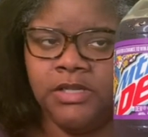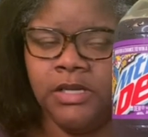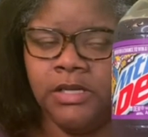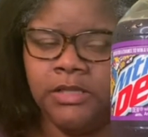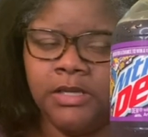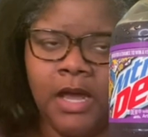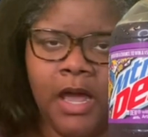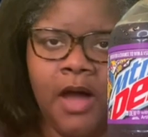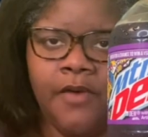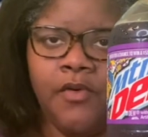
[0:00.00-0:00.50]
Since
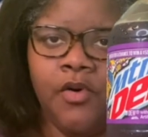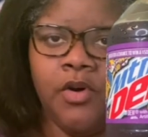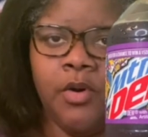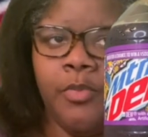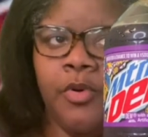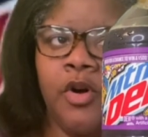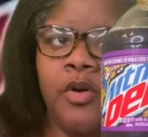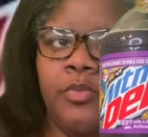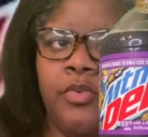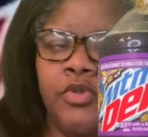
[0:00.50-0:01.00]
I have on a
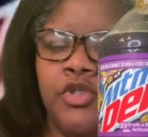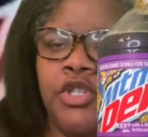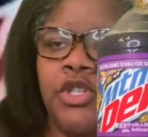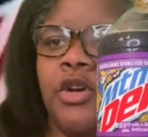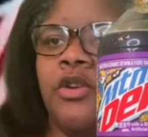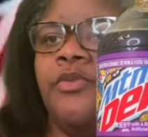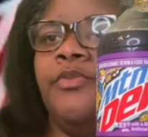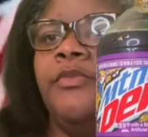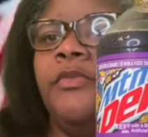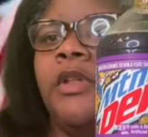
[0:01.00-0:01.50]
purple
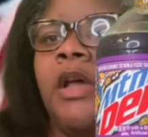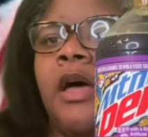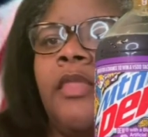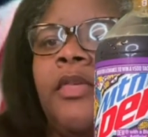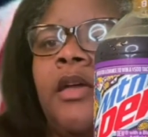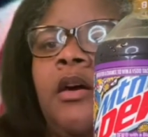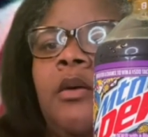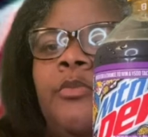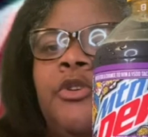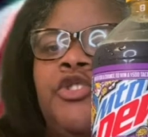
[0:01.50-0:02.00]
shirt, I
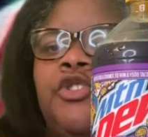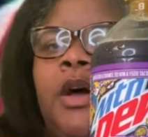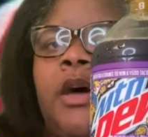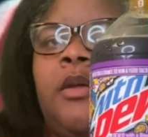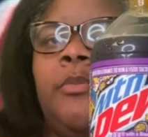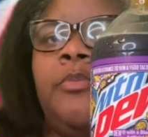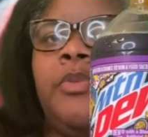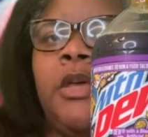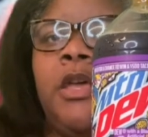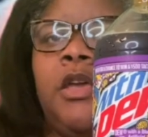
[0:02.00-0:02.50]
think I'm gonna try
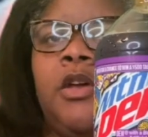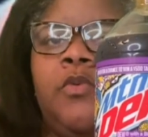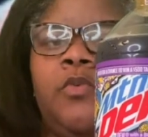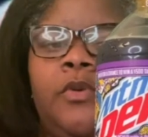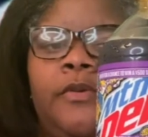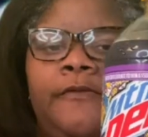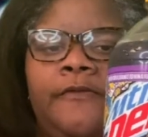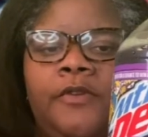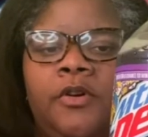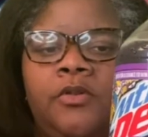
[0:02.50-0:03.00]
the pink
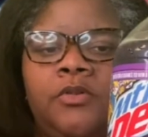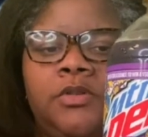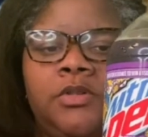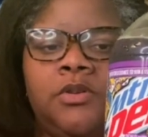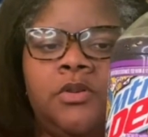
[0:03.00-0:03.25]
one first.